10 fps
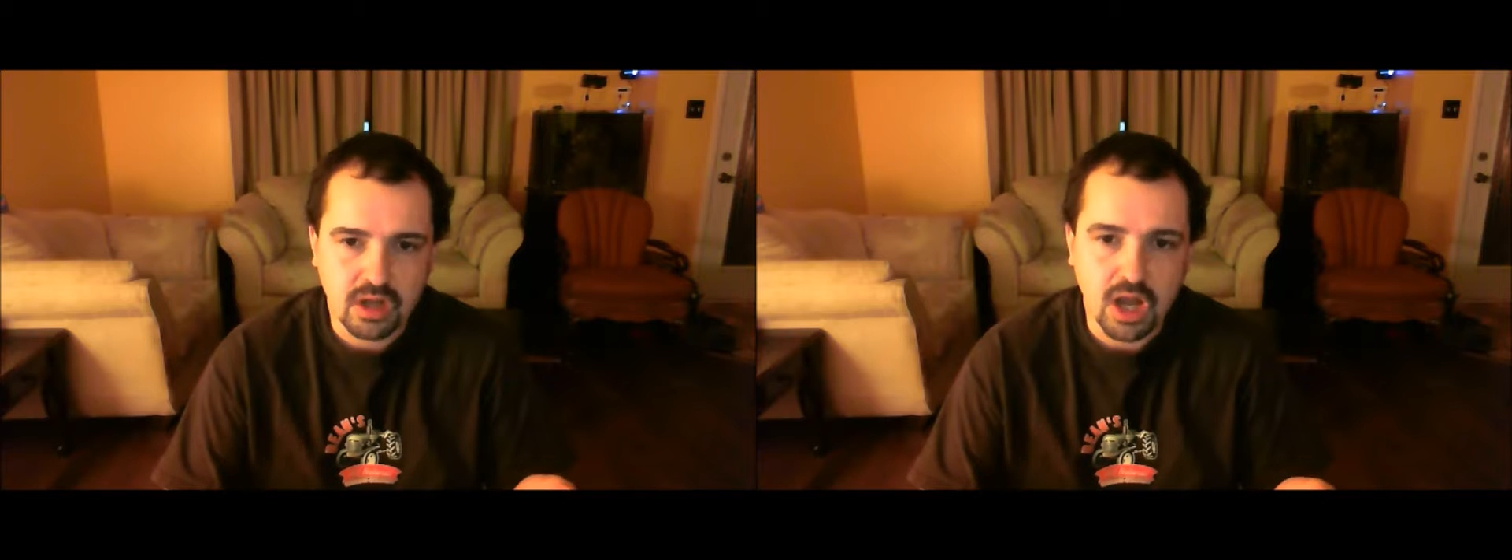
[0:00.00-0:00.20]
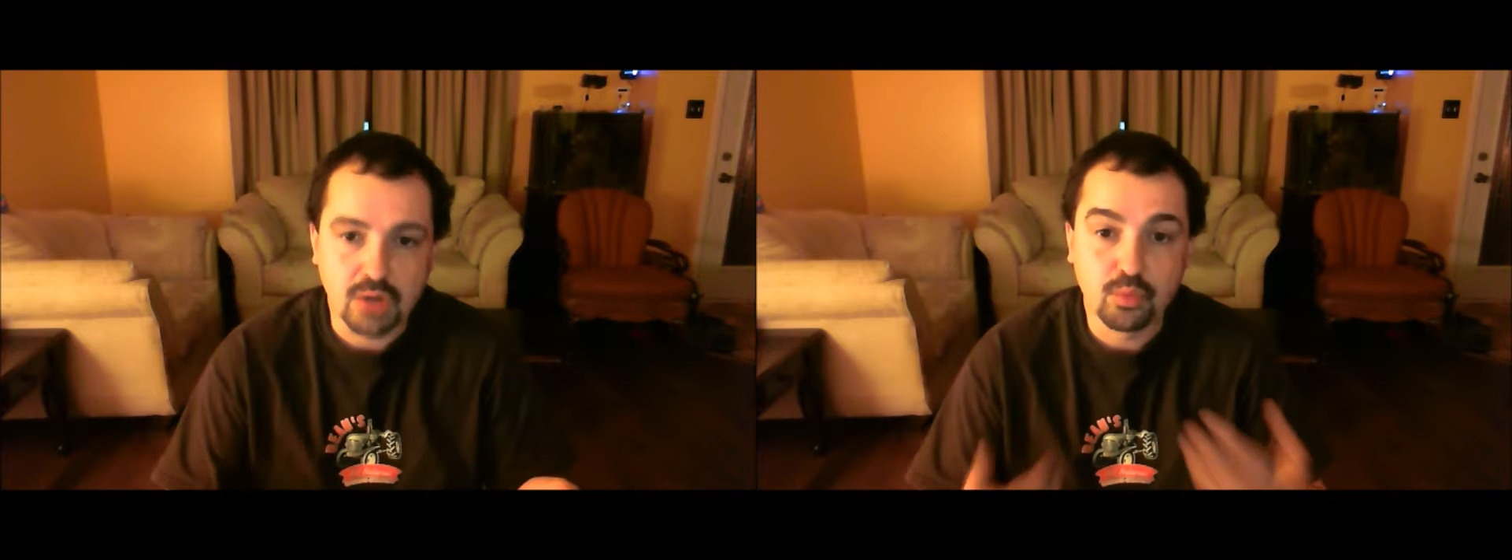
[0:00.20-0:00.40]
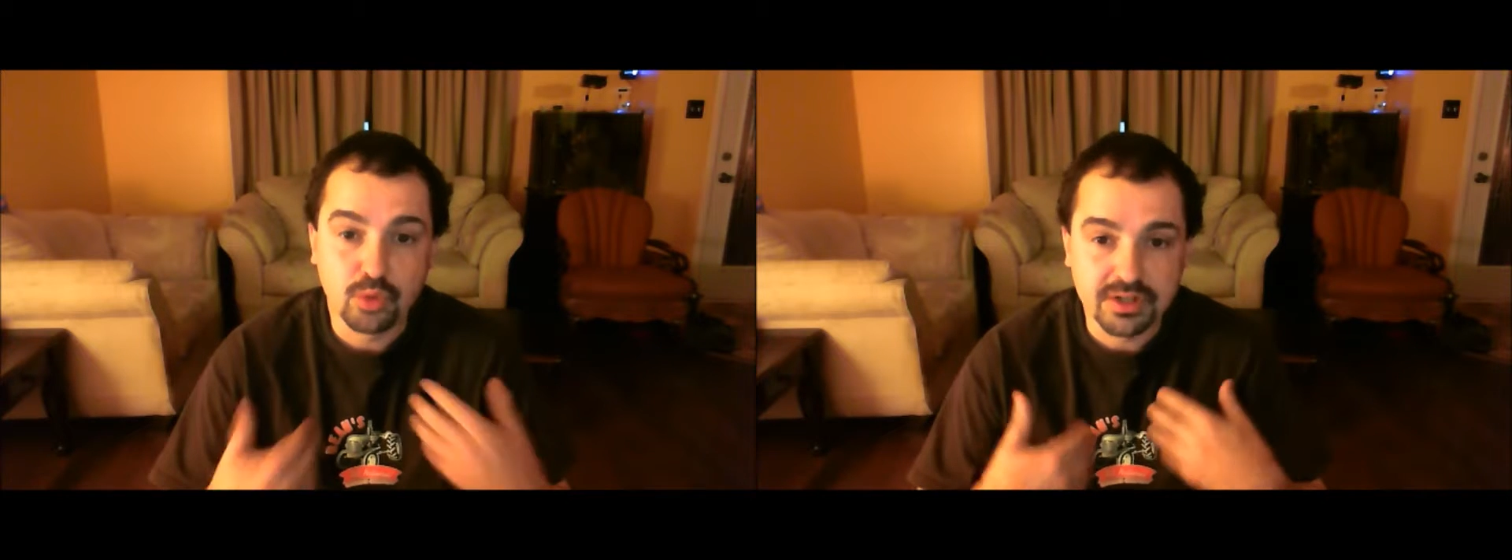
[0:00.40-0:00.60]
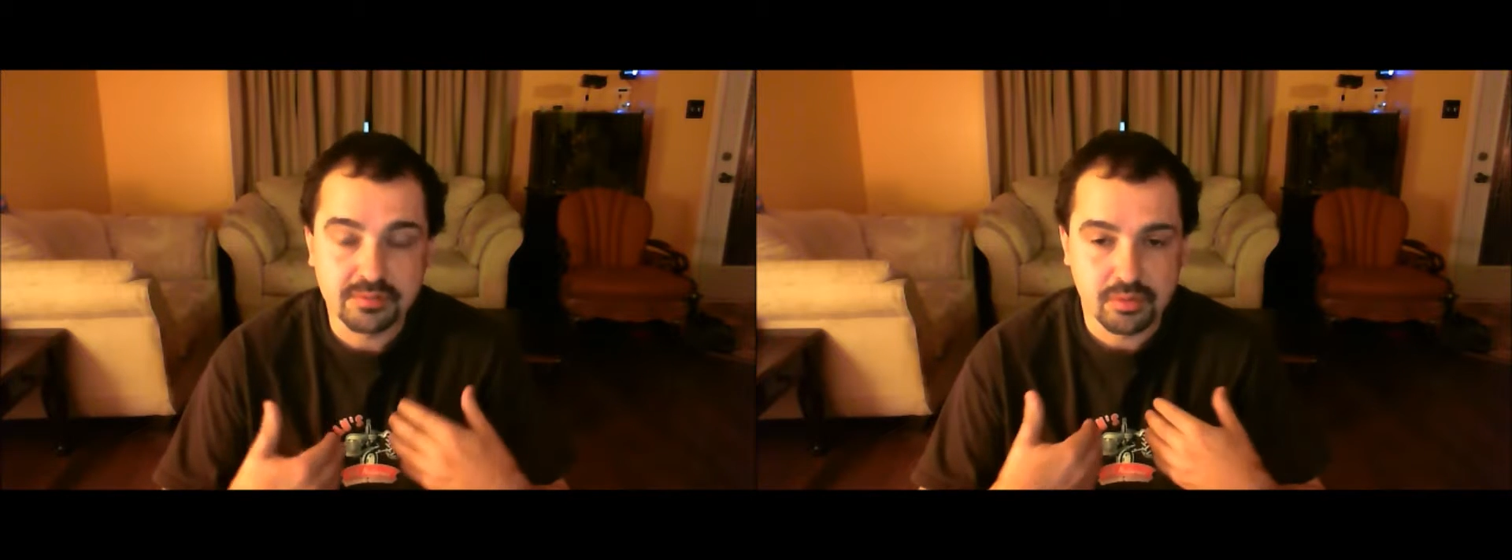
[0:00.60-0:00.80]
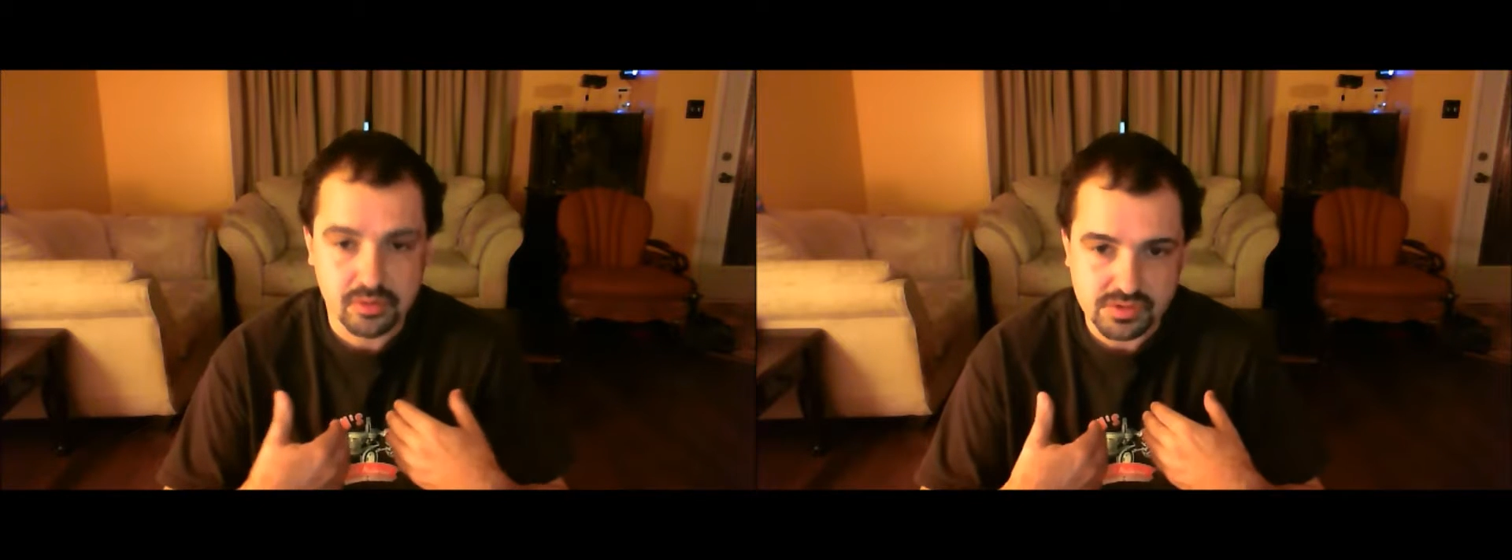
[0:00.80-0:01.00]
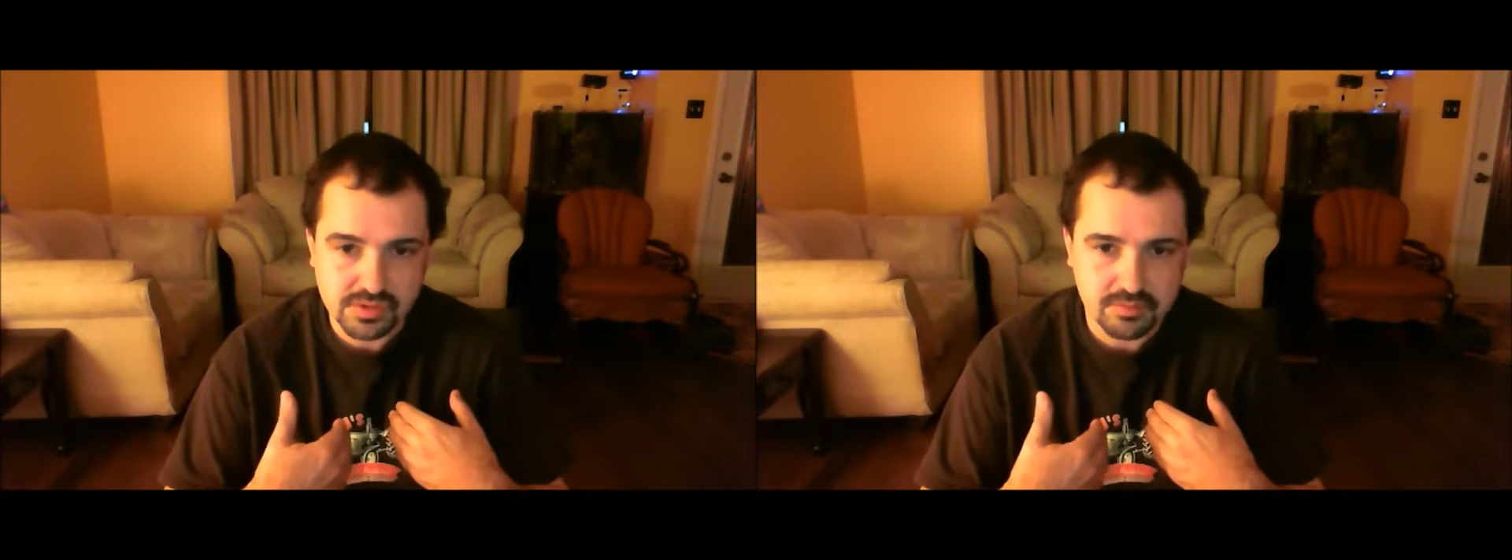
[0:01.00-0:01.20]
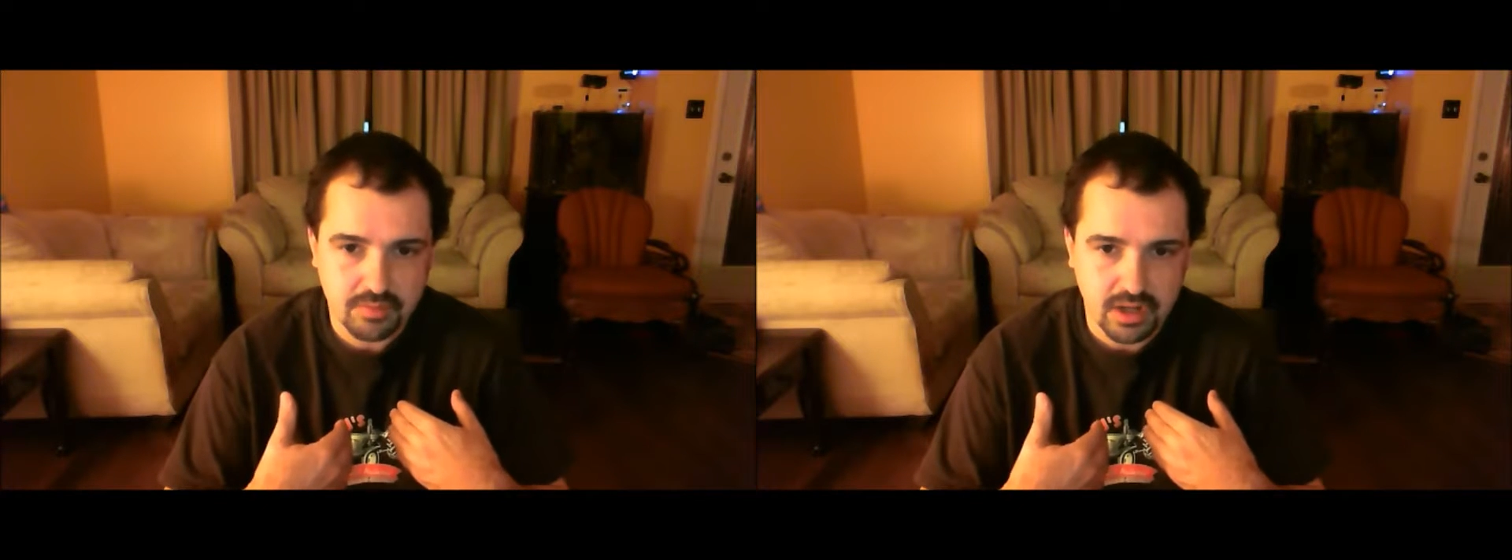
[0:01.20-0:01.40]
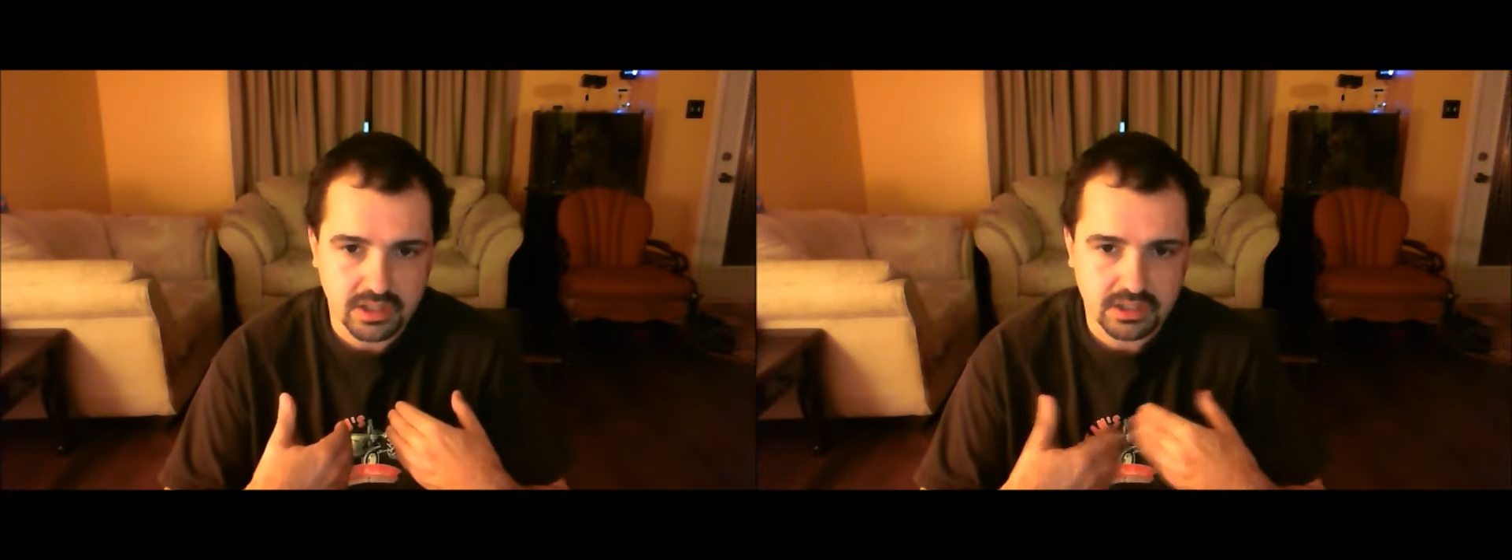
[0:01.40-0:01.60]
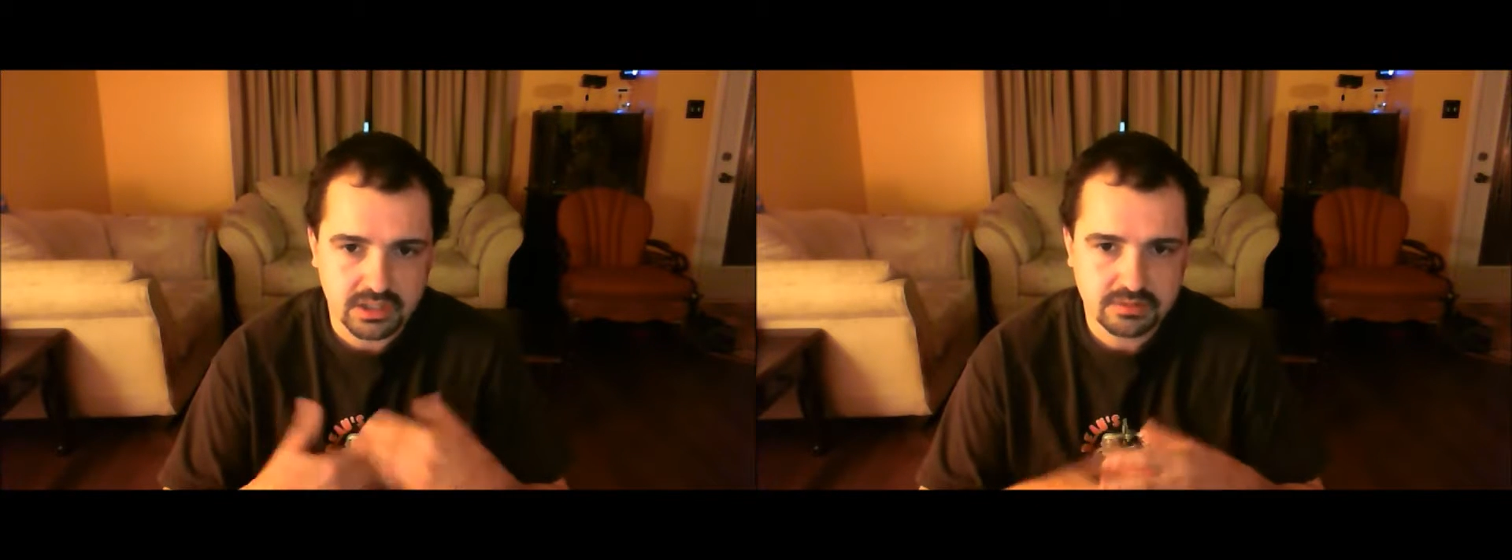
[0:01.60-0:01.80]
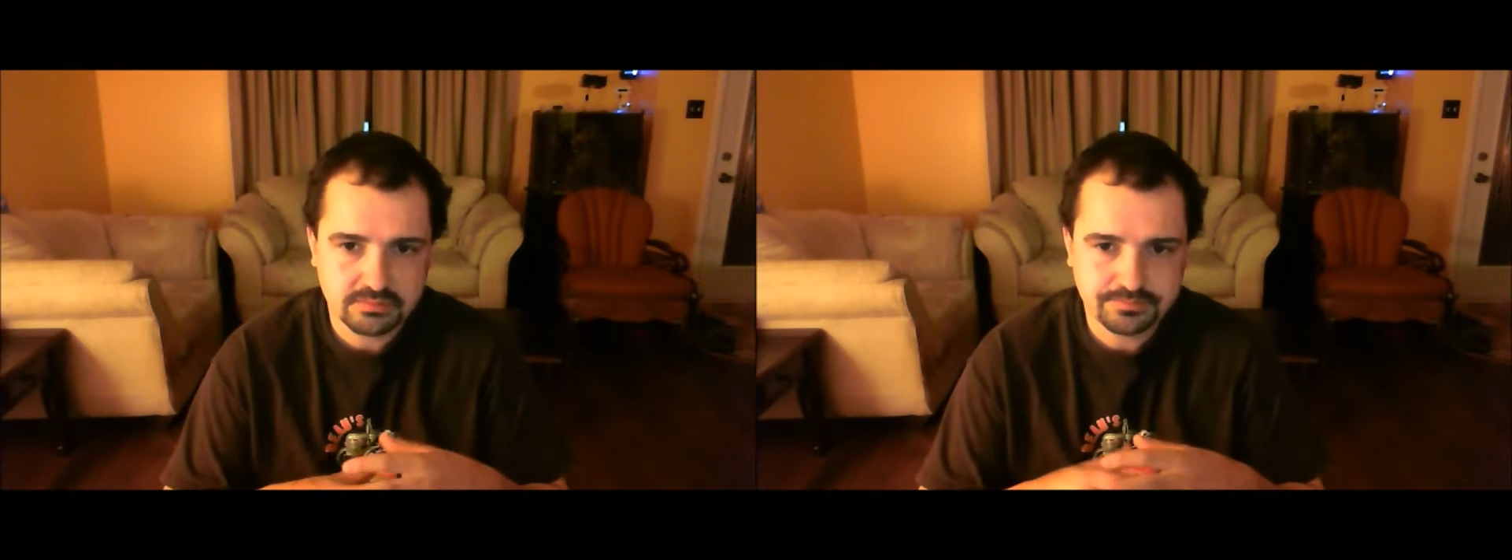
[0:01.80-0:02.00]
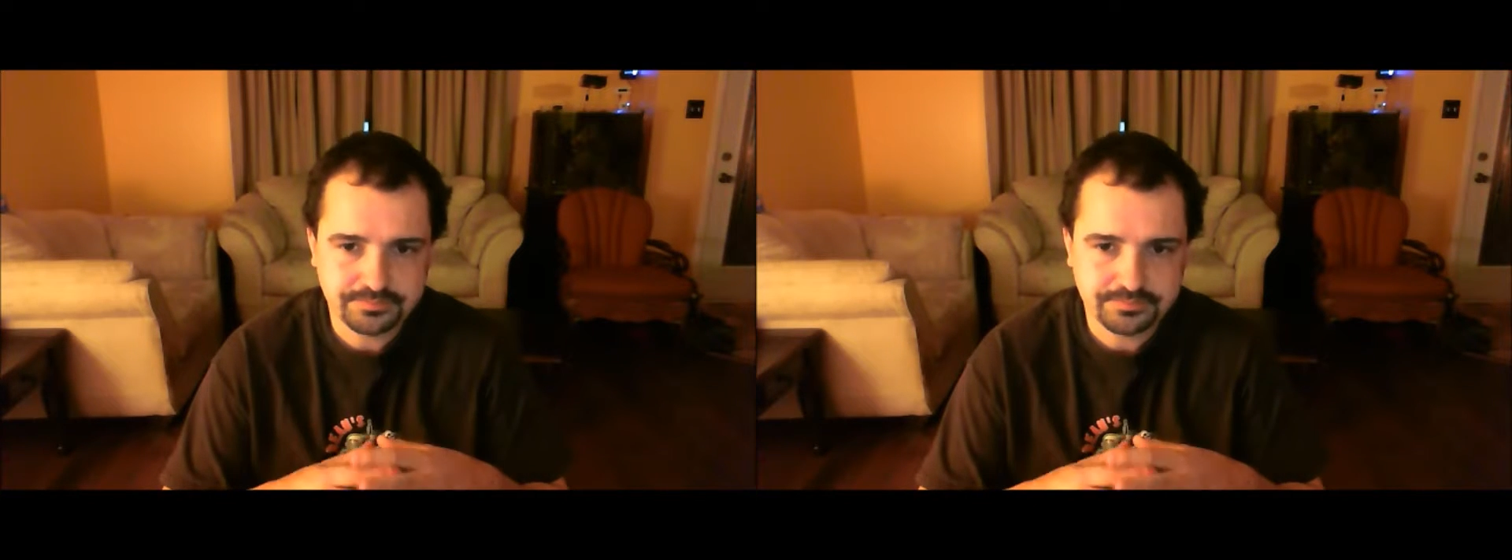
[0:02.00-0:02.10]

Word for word: I wouldn't personally buy it again.